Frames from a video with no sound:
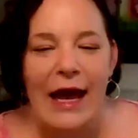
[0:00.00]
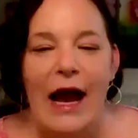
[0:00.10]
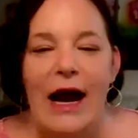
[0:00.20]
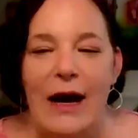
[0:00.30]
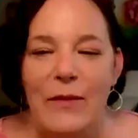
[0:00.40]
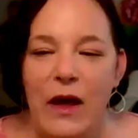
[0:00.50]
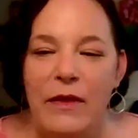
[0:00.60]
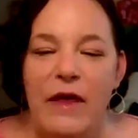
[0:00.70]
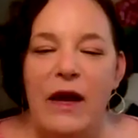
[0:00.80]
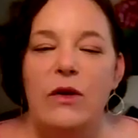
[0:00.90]

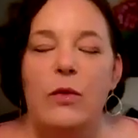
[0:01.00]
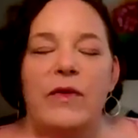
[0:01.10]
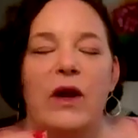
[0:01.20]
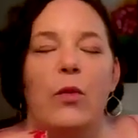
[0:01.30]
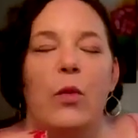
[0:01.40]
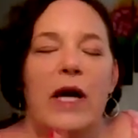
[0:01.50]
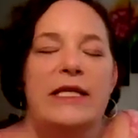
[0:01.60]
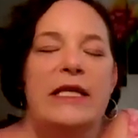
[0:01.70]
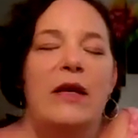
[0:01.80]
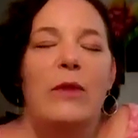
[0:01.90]
They're
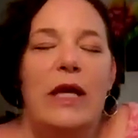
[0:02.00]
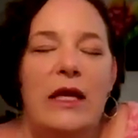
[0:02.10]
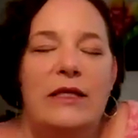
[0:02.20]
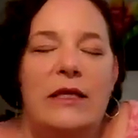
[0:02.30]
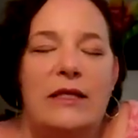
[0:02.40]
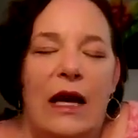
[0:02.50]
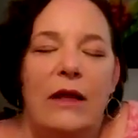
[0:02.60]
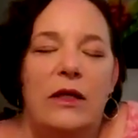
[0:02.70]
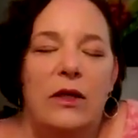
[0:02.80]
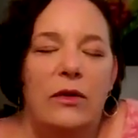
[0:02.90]
wanting me to
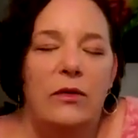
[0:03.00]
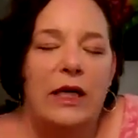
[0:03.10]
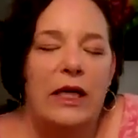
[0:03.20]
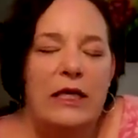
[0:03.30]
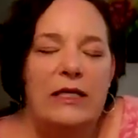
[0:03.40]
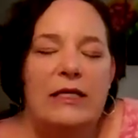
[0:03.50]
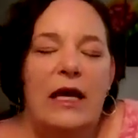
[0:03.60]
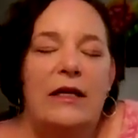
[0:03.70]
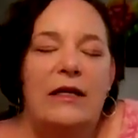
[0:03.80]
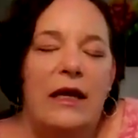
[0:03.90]
tell you what he said,